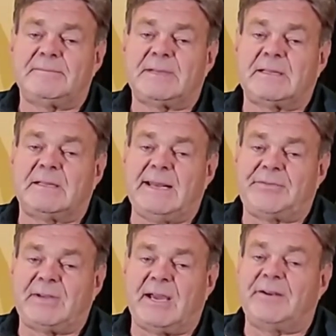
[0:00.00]
to clean
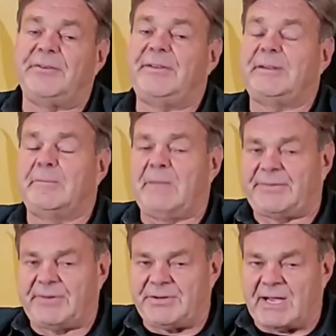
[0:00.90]
out the gutters. It's a
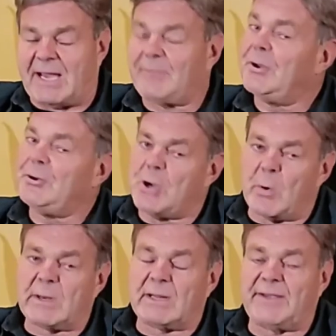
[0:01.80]
messy job. No
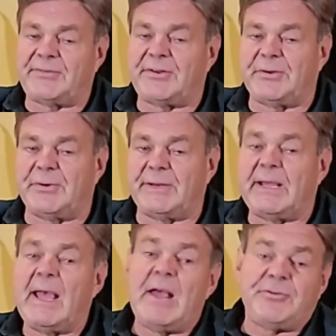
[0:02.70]
one likes to do it.
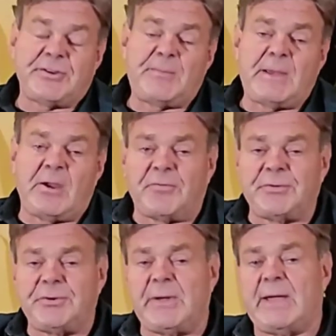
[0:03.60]
Just be careful
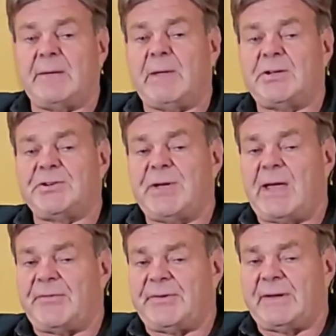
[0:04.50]
doing it. Make sure you
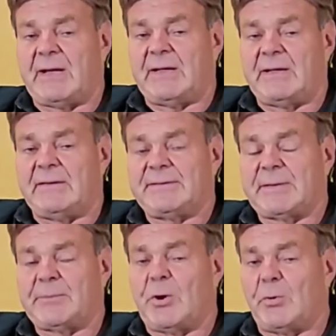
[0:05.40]
have uh,
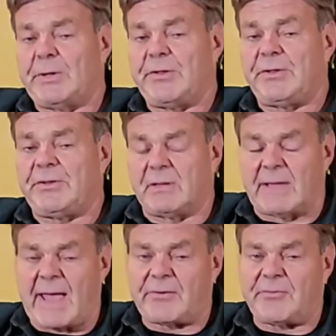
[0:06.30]
someone holding the
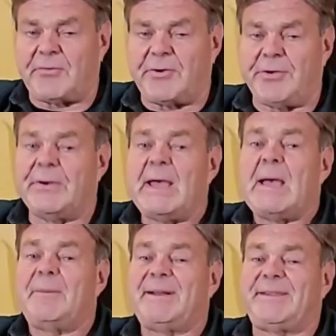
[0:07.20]
ladder for you,
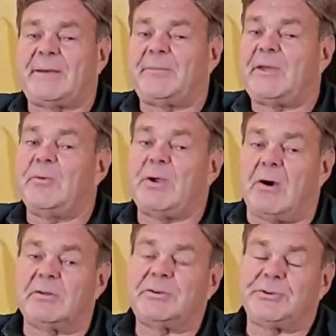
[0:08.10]
but it's something we
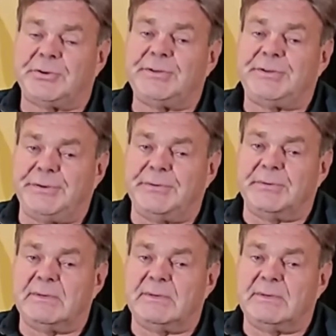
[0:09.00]
all should do.